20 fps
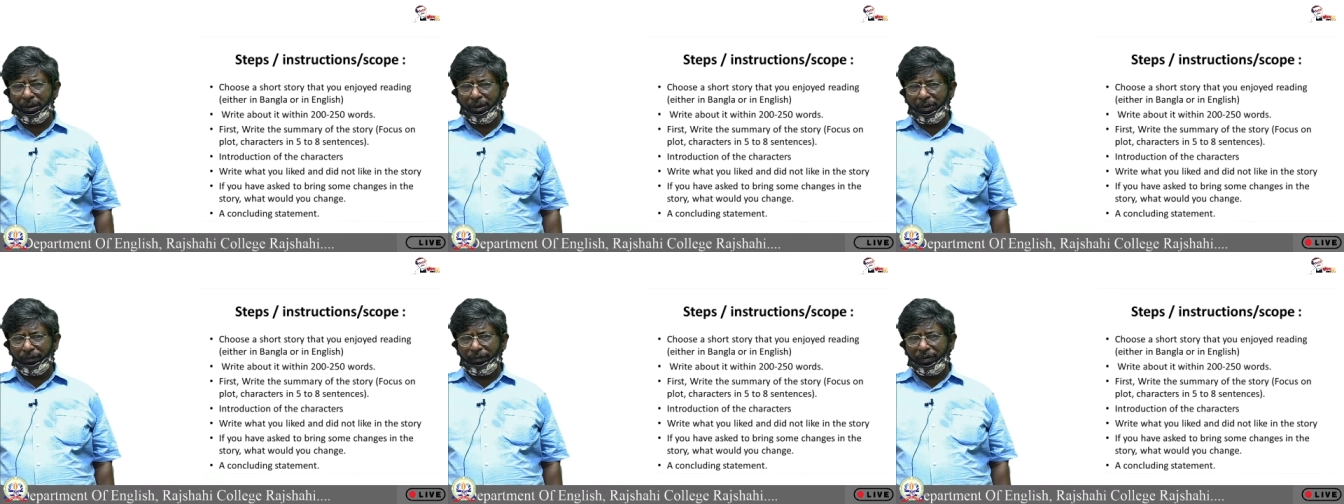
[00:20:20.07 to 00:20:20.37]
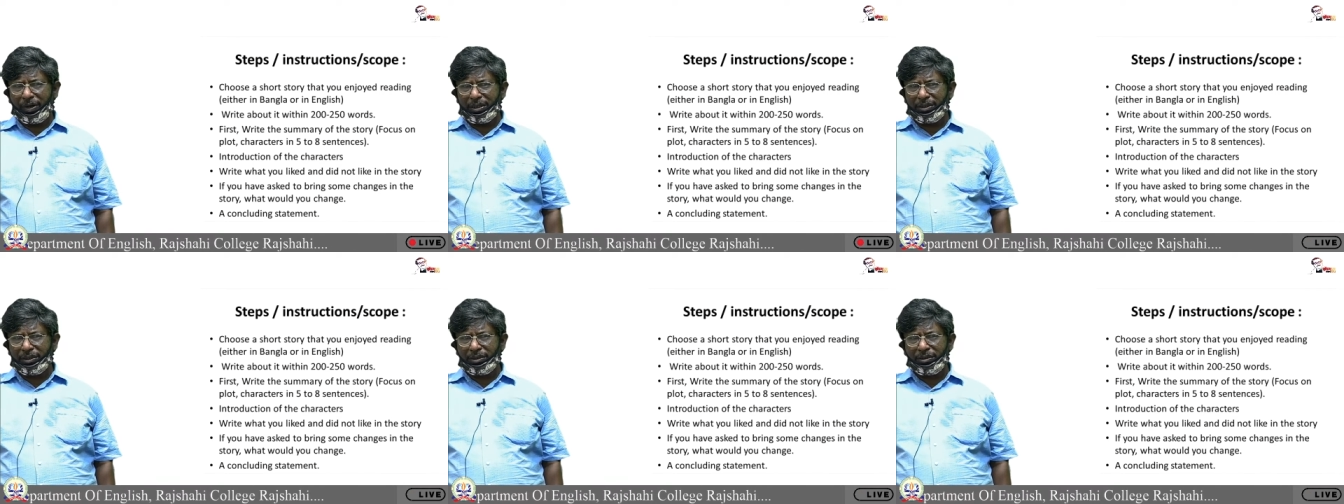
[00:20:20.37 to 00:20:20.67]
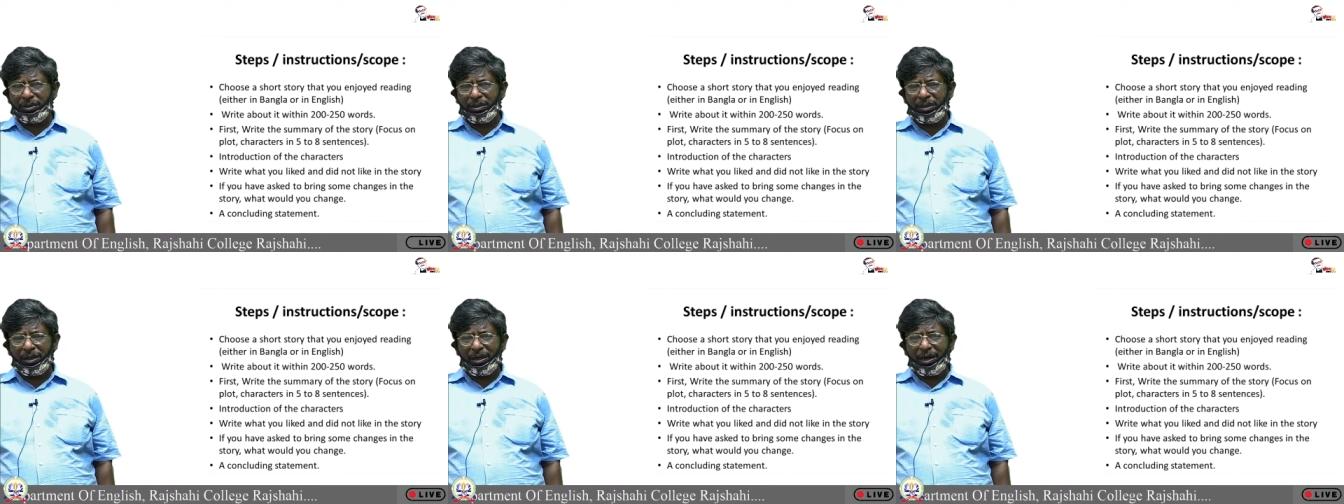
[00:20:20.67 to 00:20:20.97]

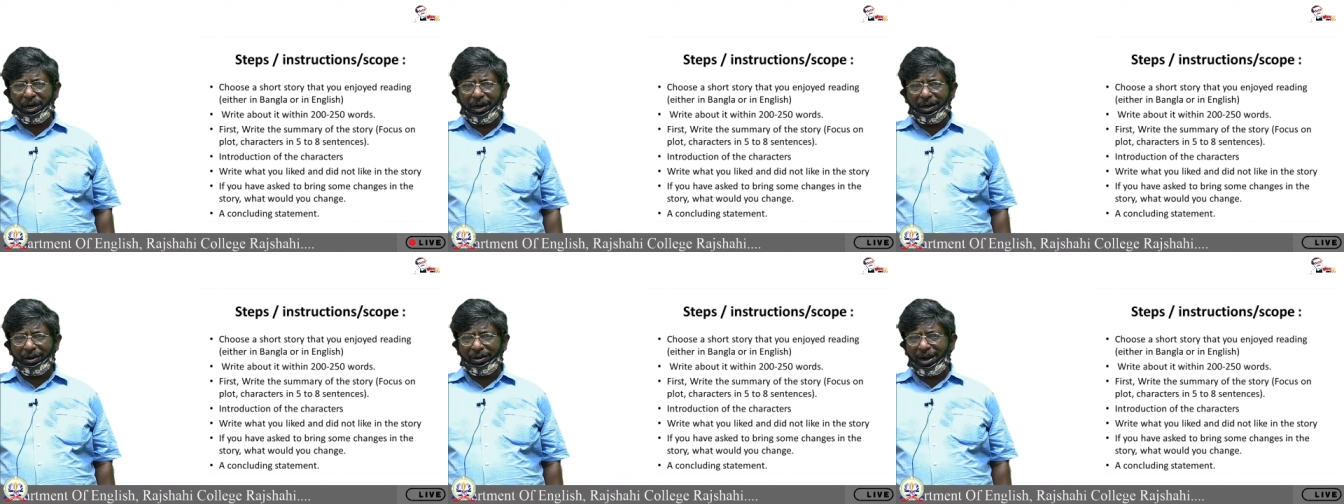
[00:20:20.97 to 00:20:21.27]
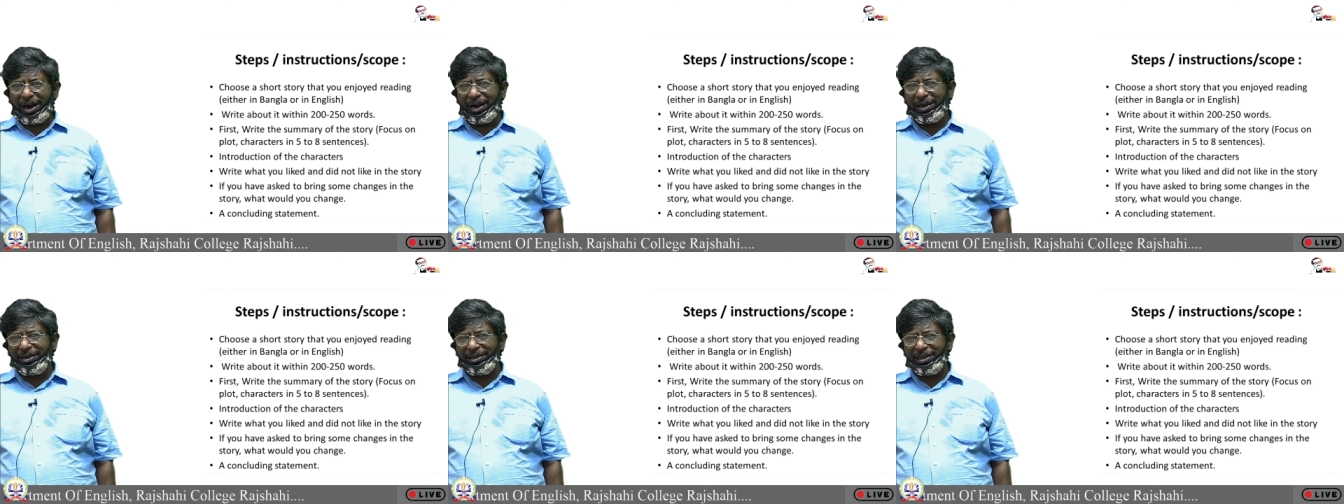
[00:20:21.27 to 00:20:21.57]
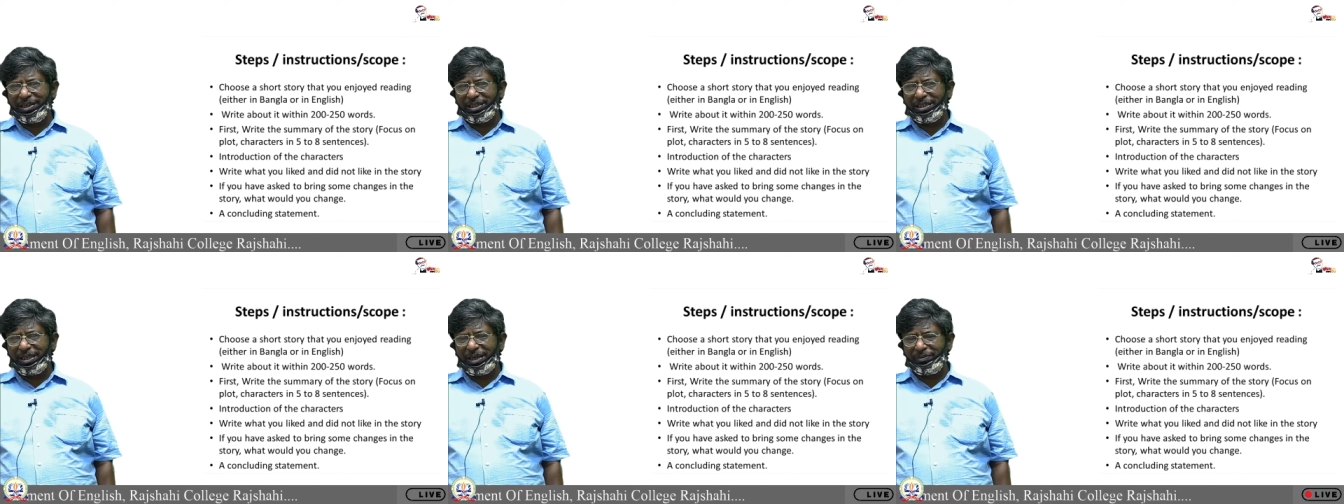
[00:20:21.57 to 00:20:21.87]
First, write the
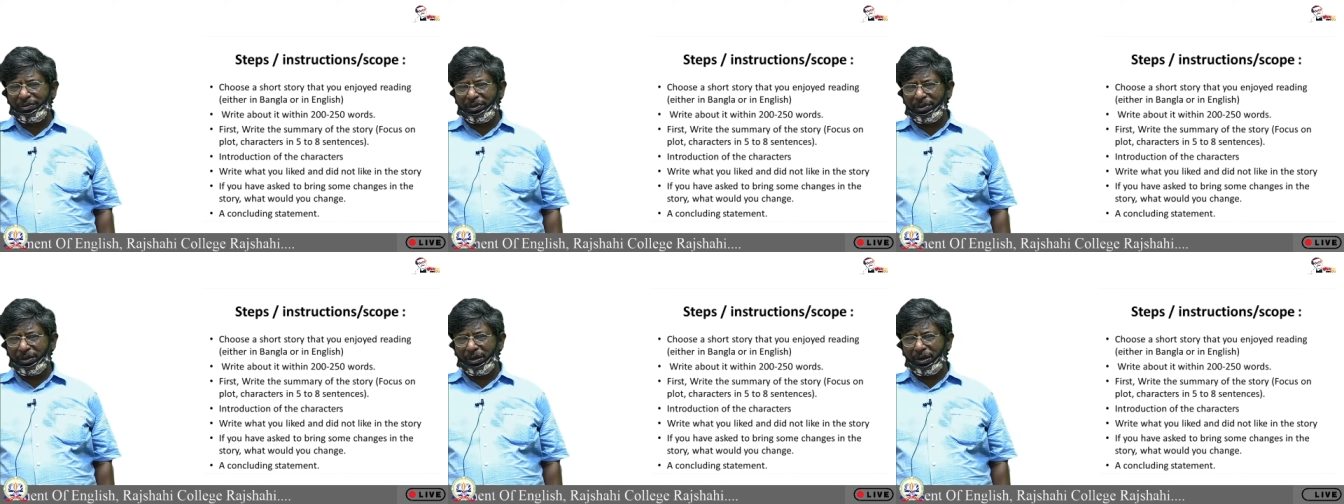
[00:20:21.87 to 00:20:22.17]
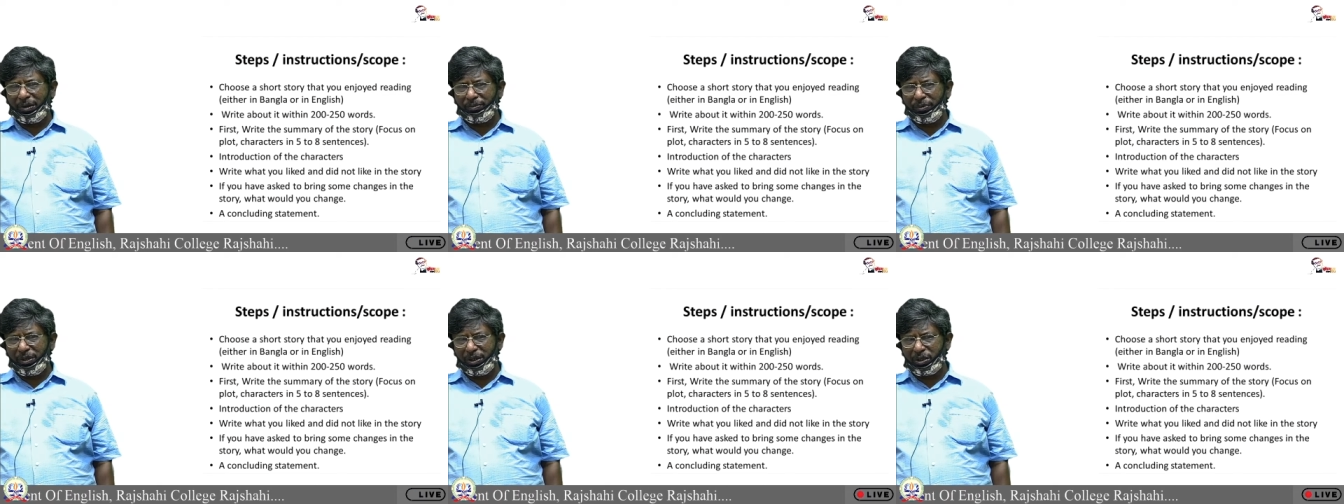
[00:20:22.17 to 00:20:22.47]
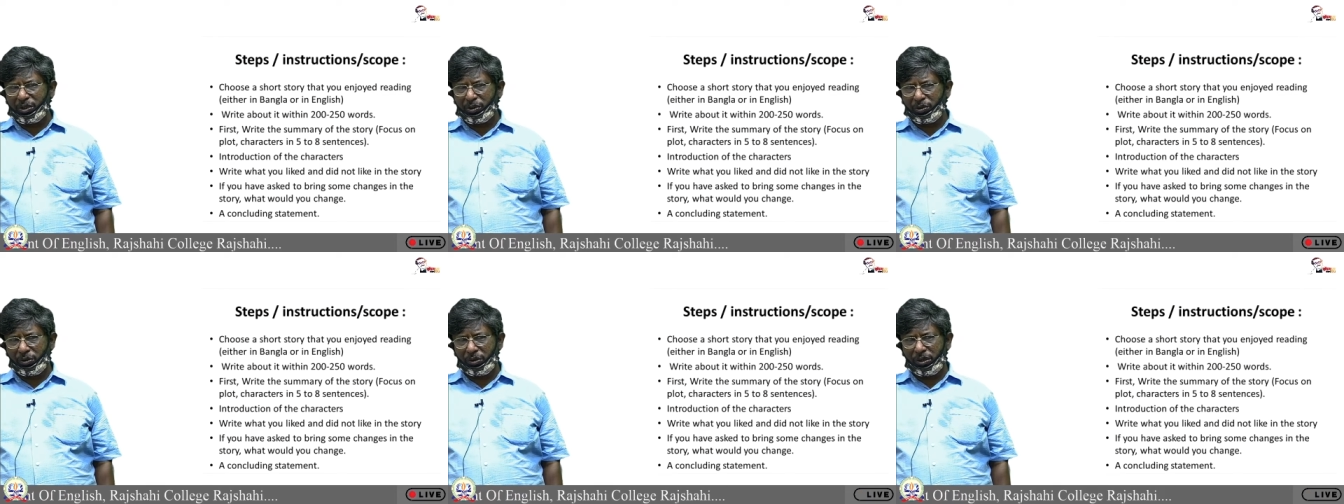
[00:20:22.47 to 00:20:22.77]
summary of the
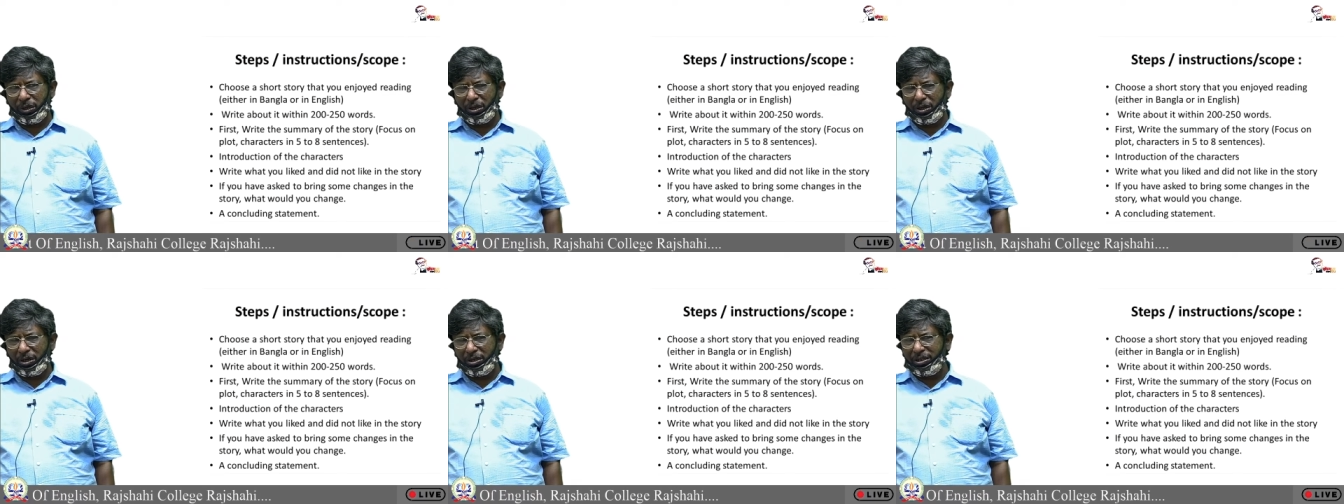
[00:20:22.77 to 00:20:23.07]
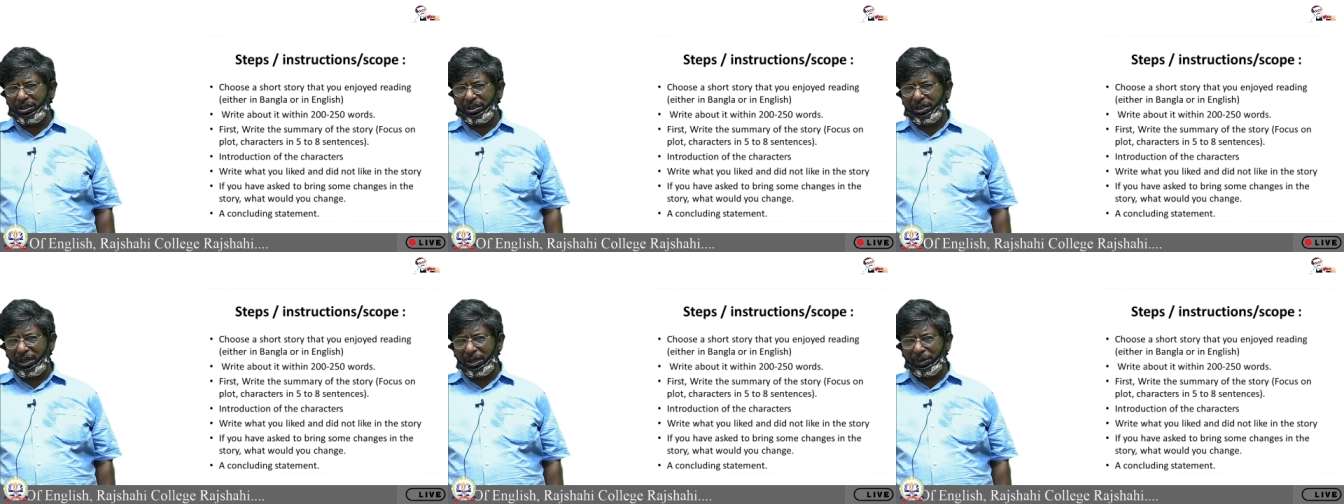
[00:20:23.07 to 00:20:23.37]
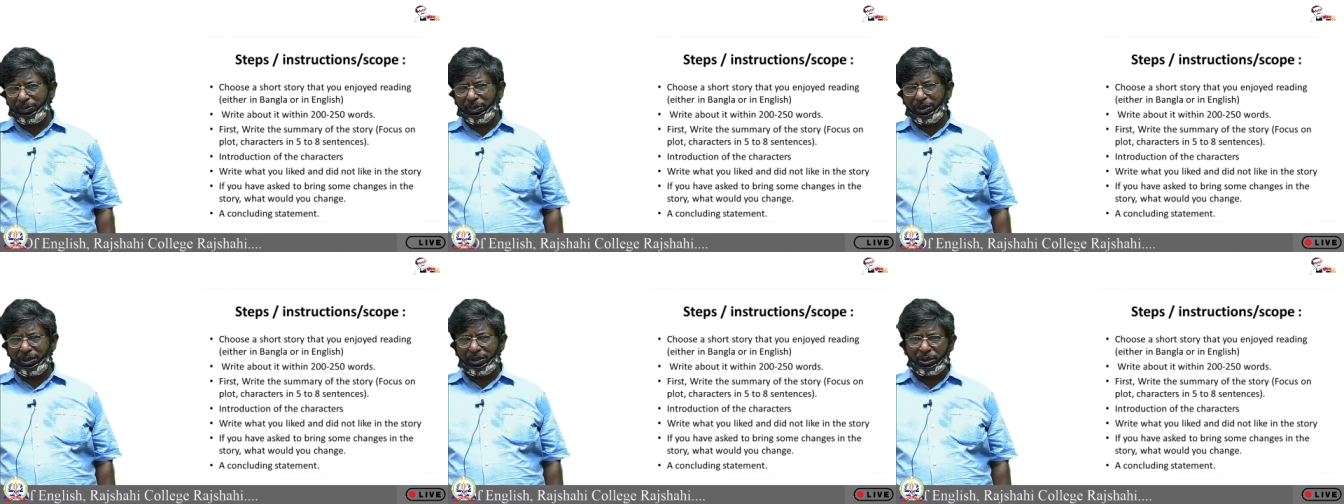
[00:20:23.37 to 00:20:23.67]
story or
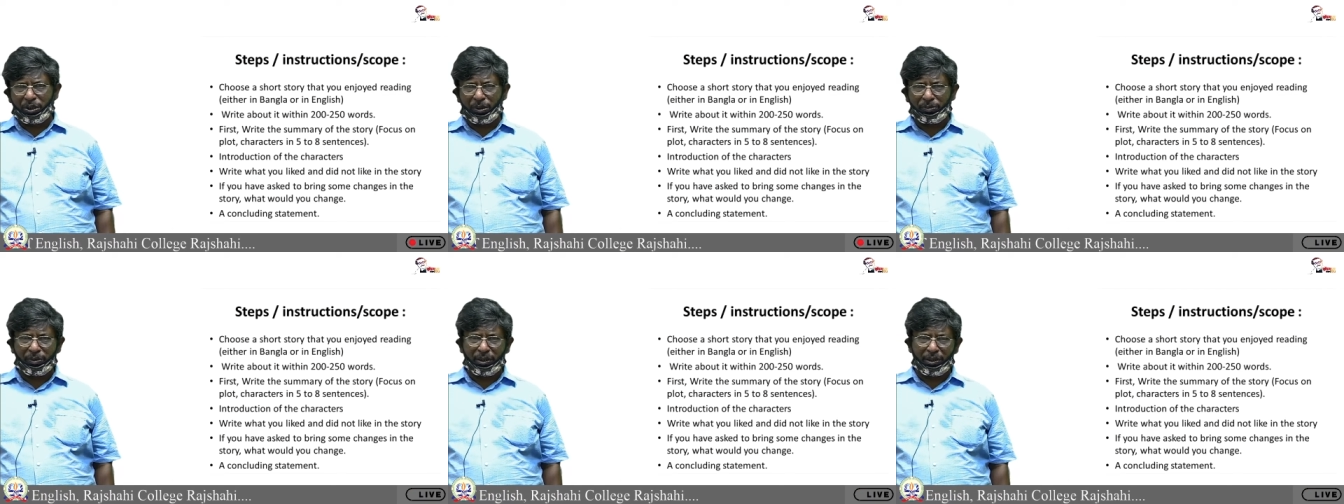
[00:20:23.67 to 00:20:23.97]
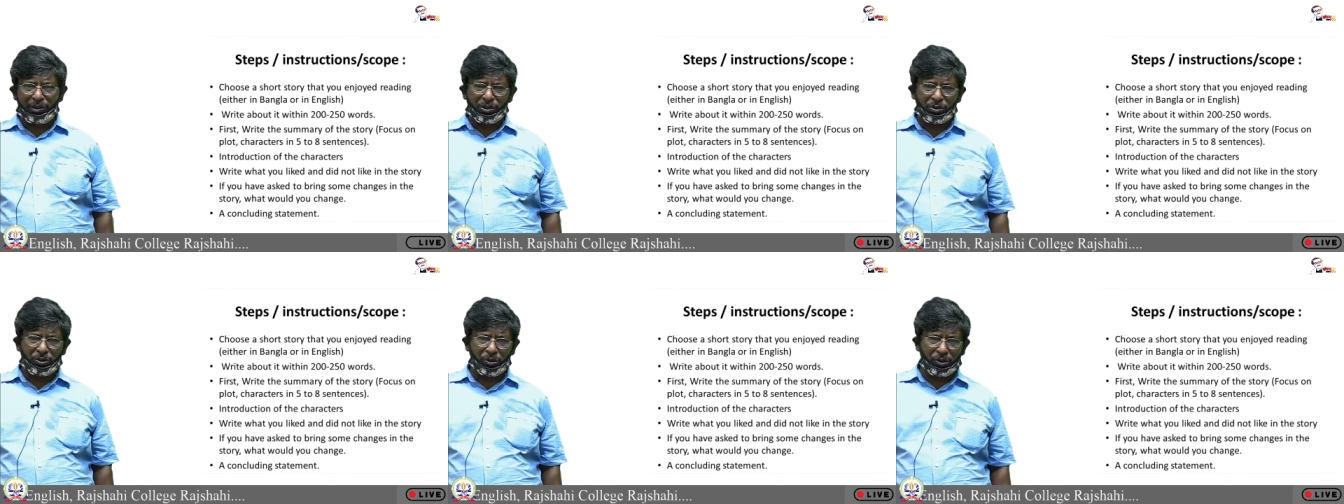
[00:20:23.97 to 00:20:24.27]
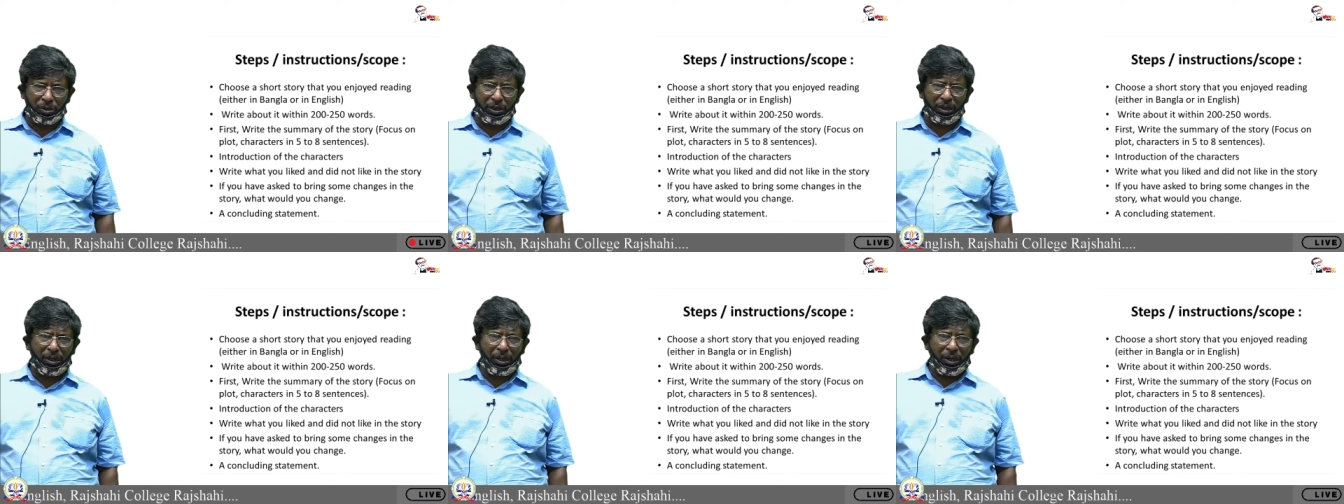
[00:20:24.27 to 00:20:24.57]
synopsis of the
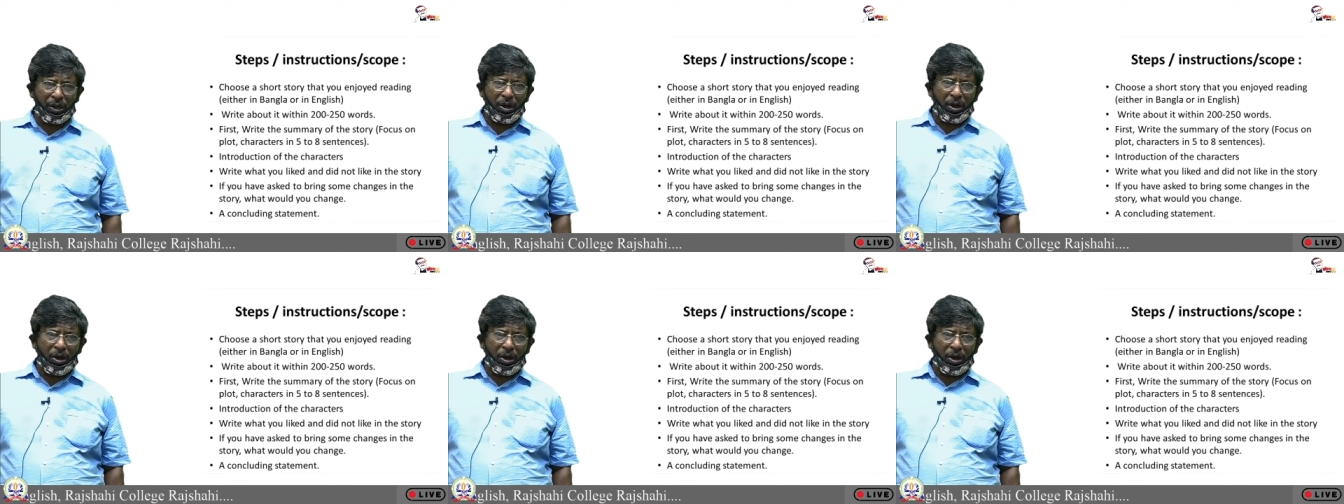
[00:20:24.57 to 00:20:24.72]
story.